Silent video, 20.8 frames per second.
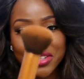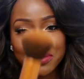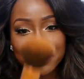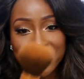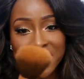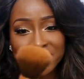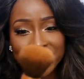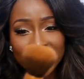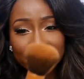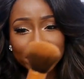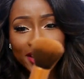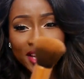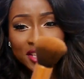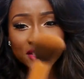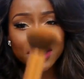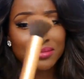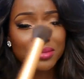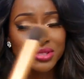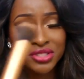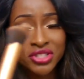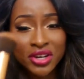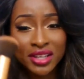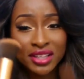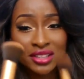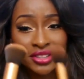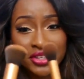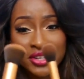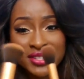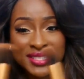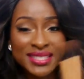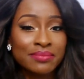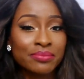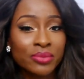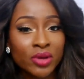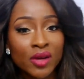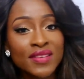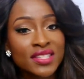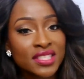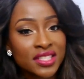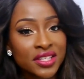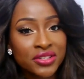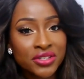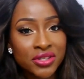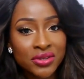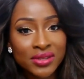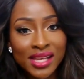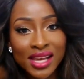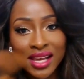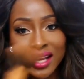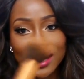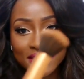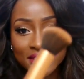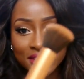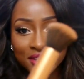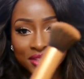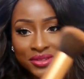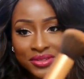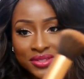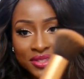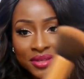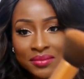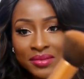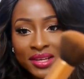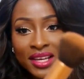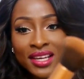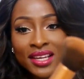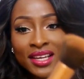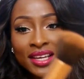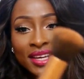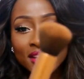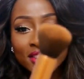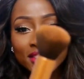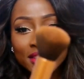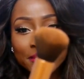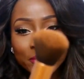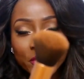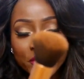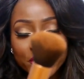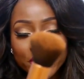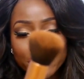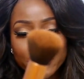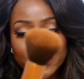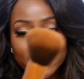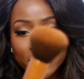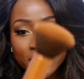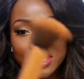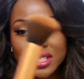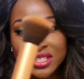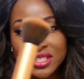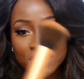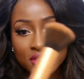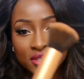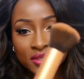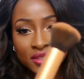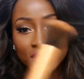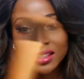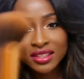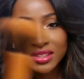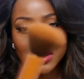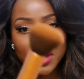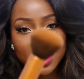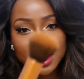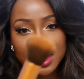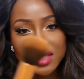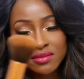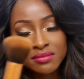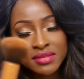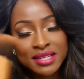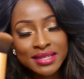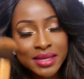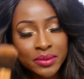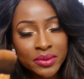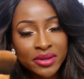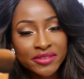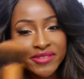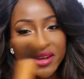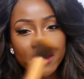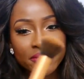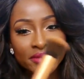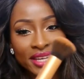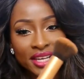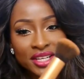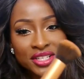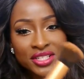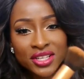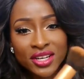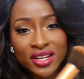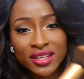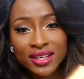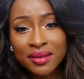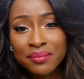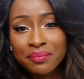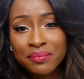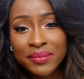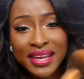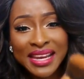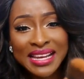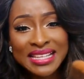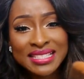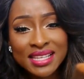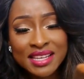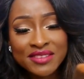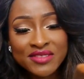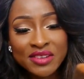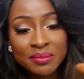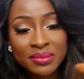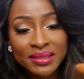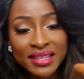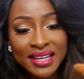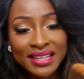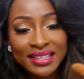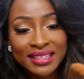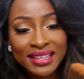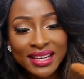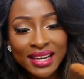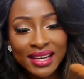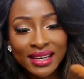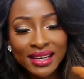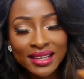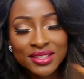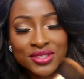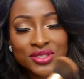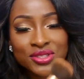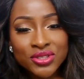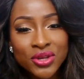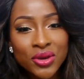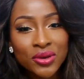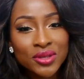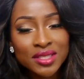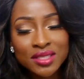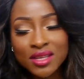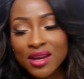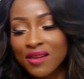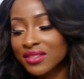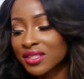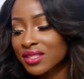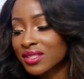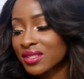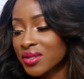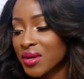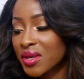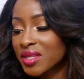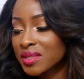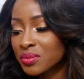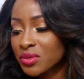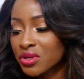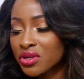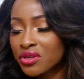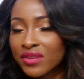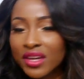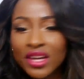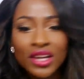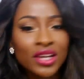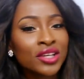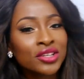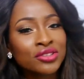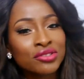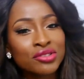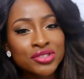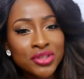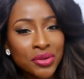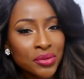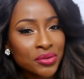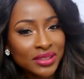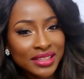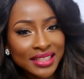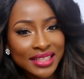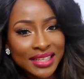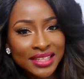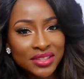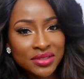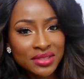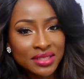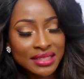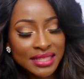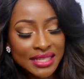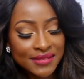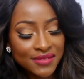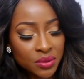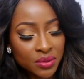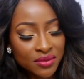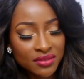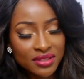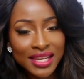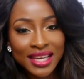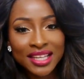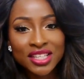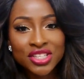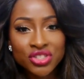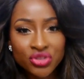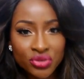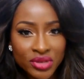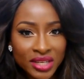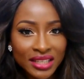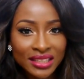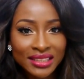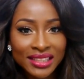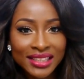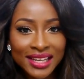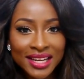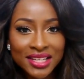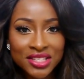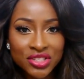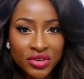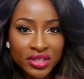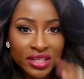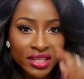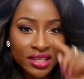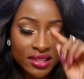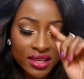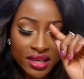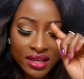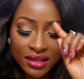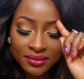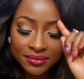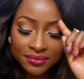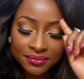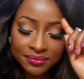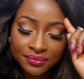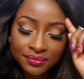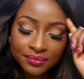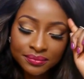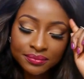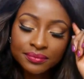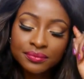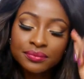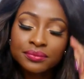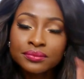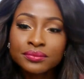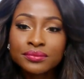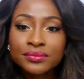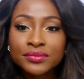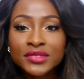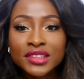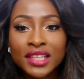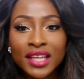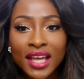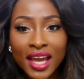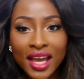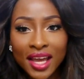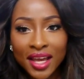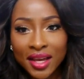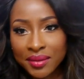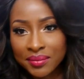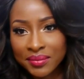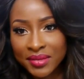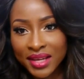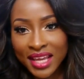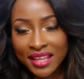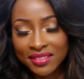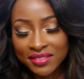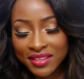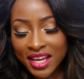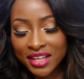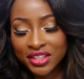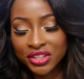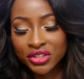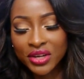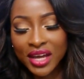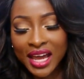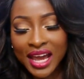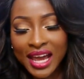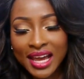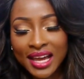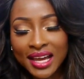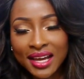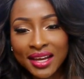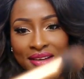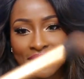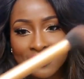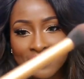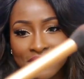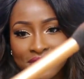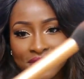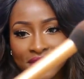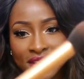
so my foundation, sorry they're dirty, but obviously you know that I actually use them. The buffer brush, so this my liquid foundation, amazing for blending, it's so soft and so smooth. You don't, leave, it doesn't leave you with like streak lines or anything. Um, and then you have